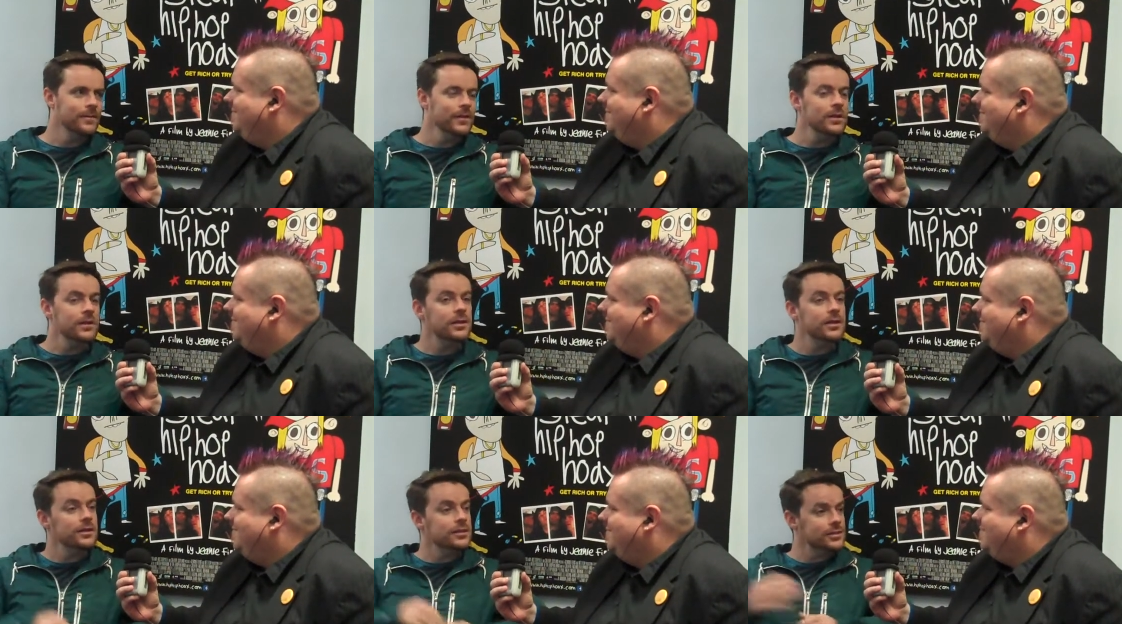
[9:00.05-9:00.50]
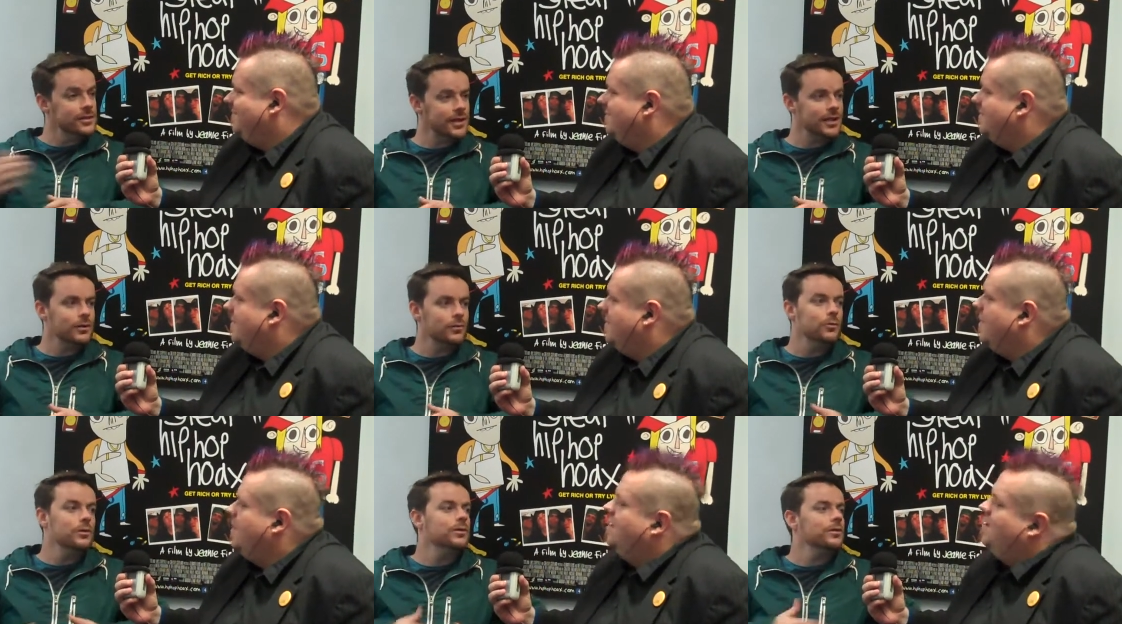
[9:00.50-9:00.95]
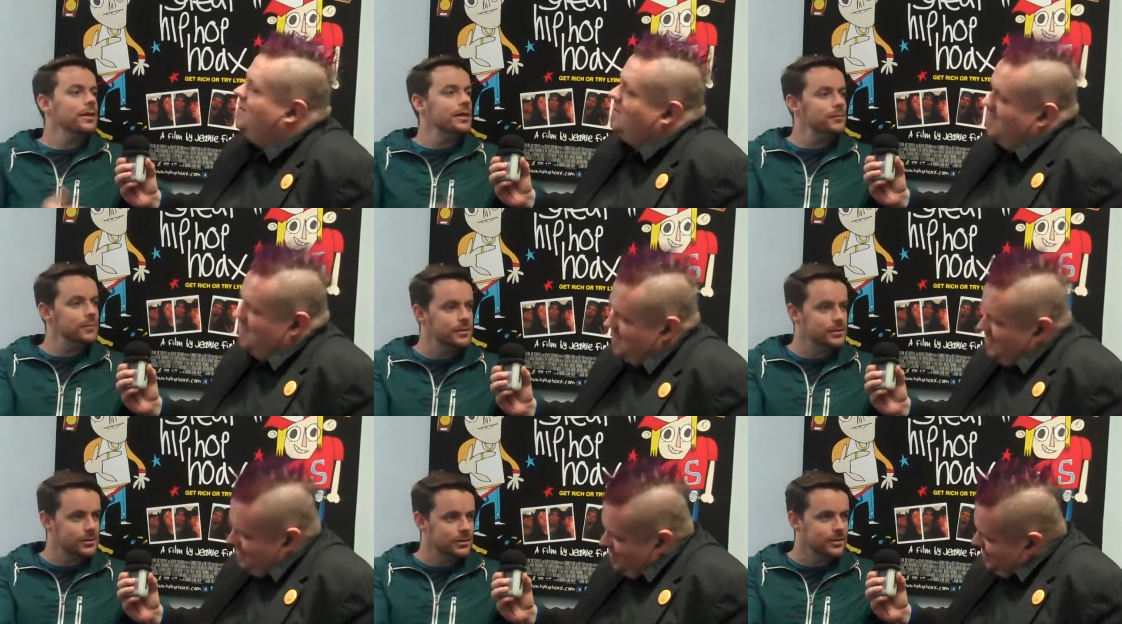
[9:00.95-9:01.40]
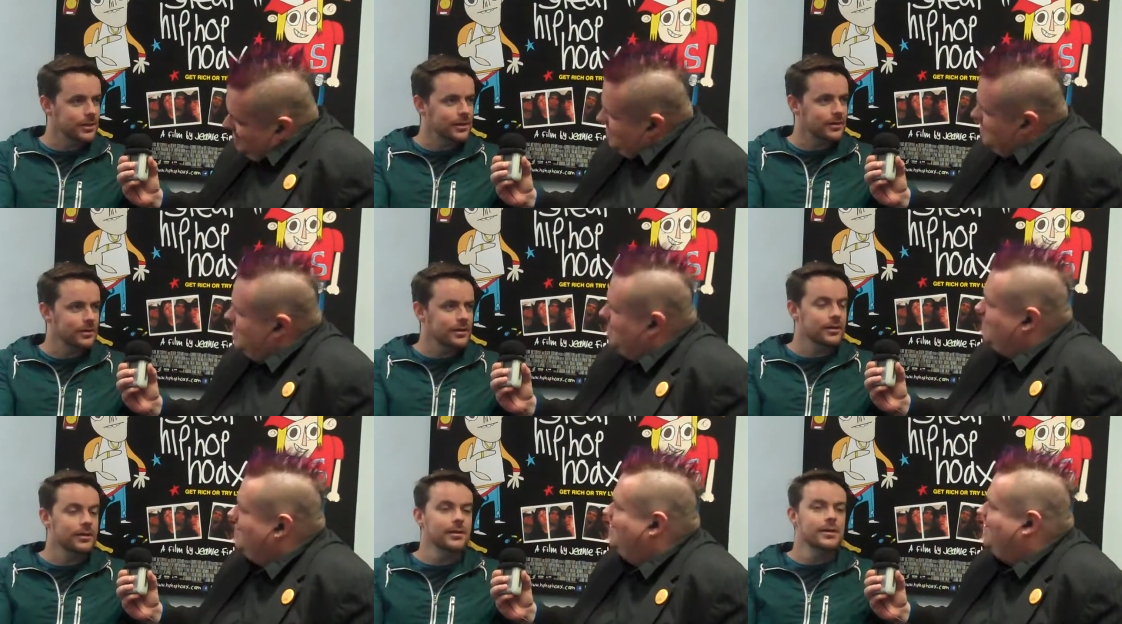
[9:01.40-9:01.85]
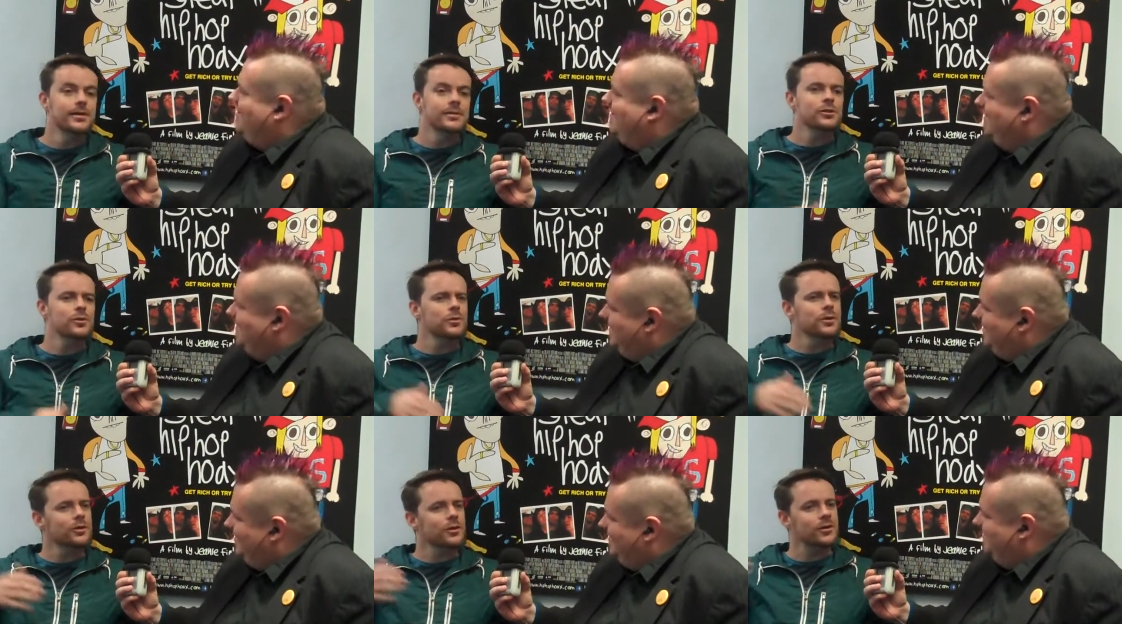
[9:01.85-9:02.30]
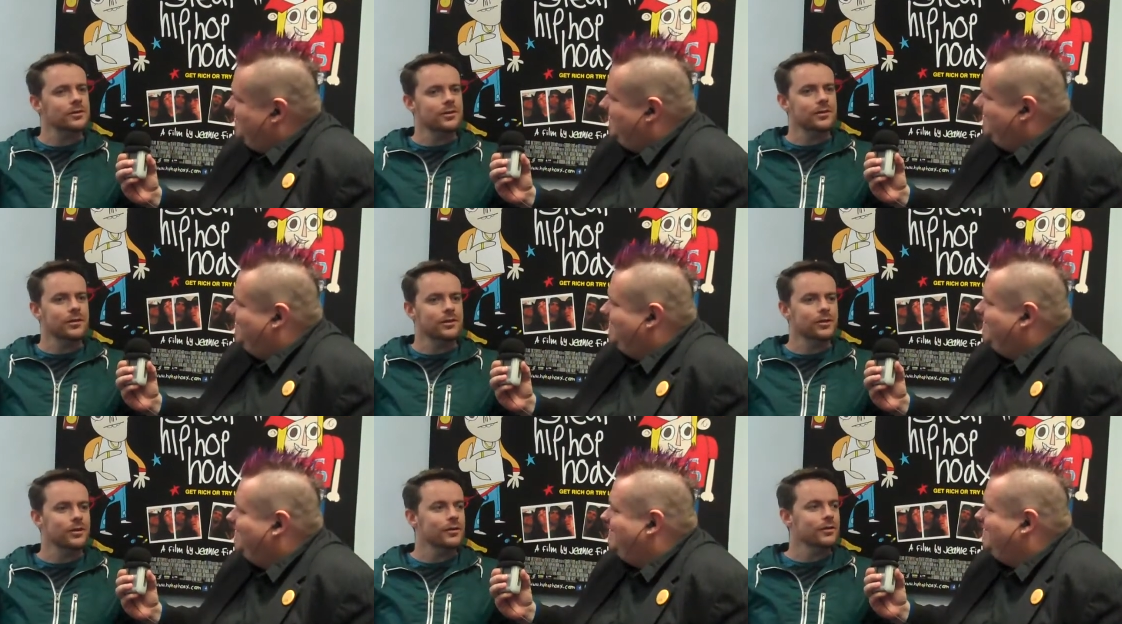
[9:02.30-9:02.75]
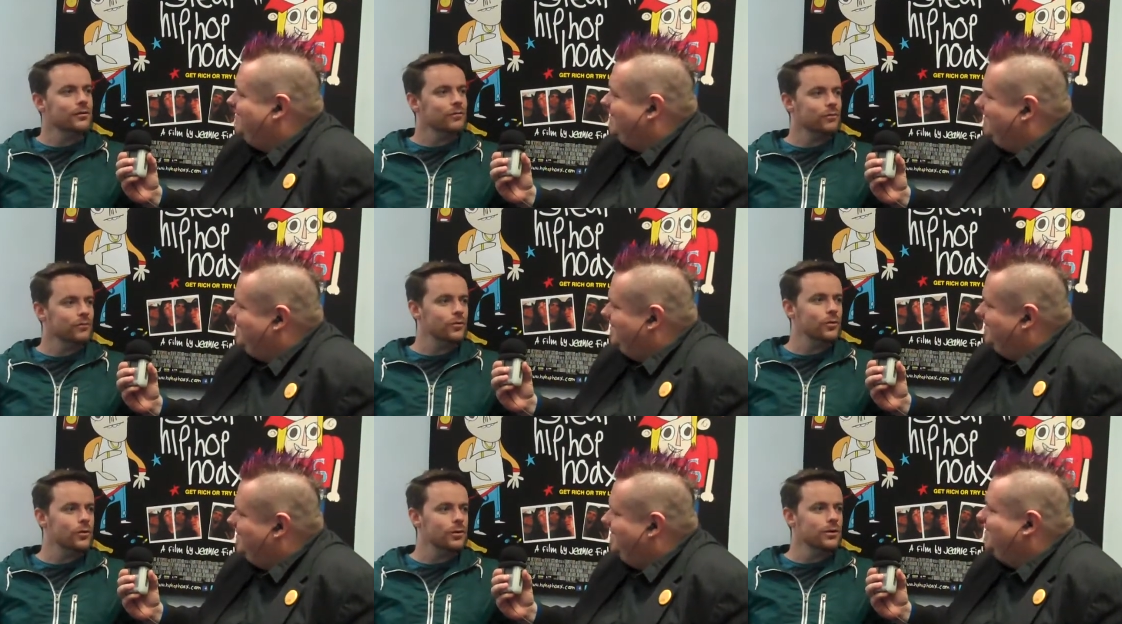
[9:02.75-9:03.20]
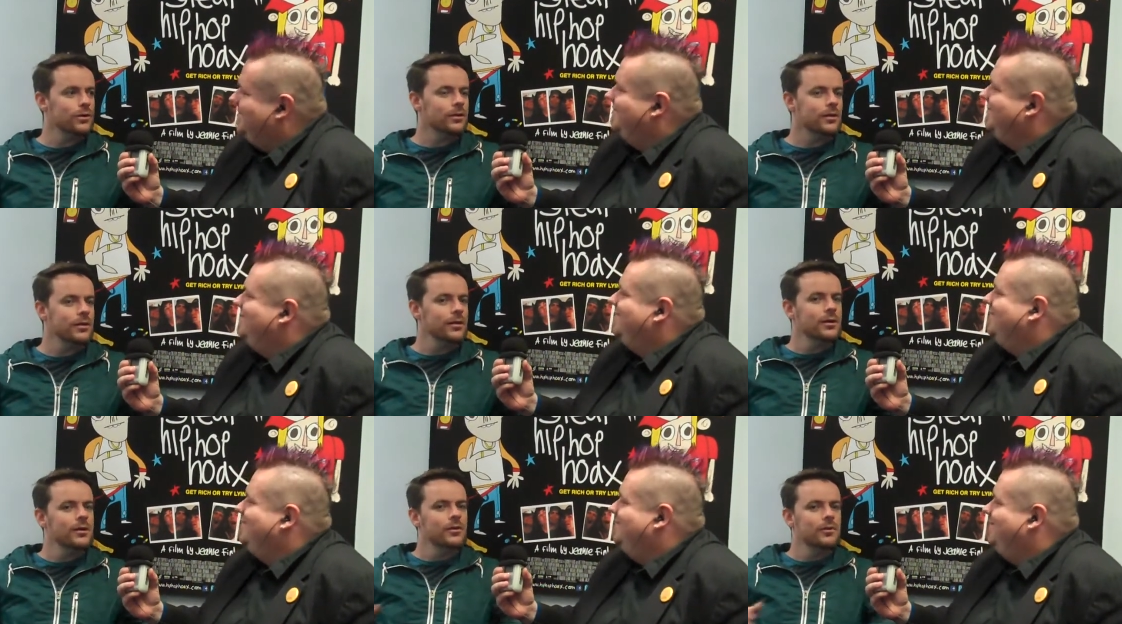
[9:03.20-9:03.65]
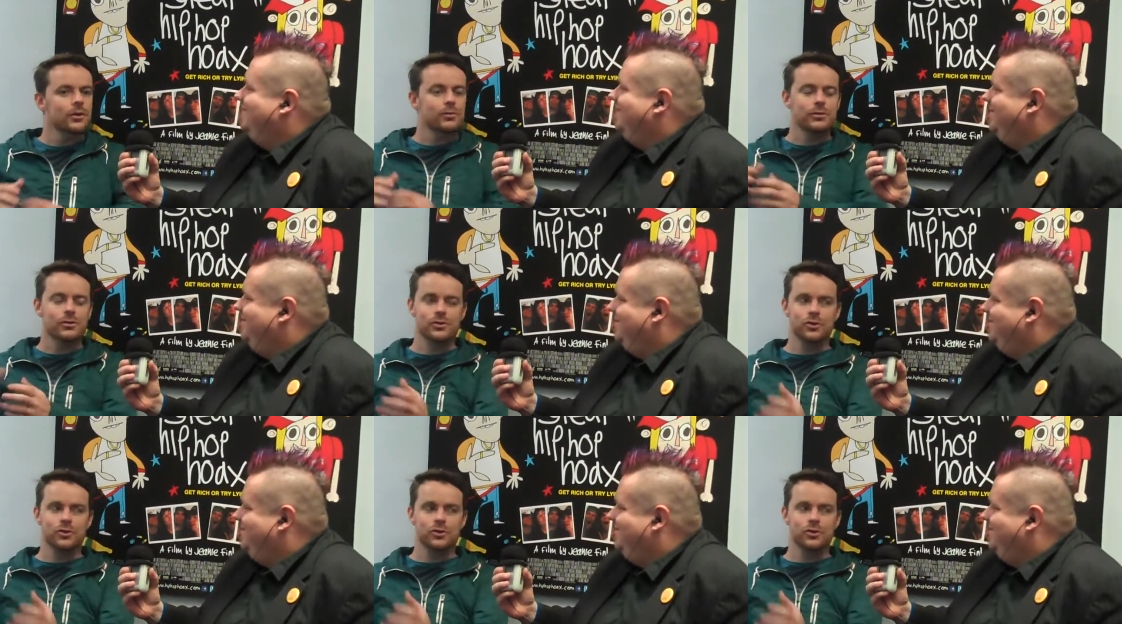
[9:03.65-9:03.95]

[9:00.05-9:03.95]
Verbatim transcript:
Speaker 1: and the second one they missed the deadline so when it got to the third and fourth there was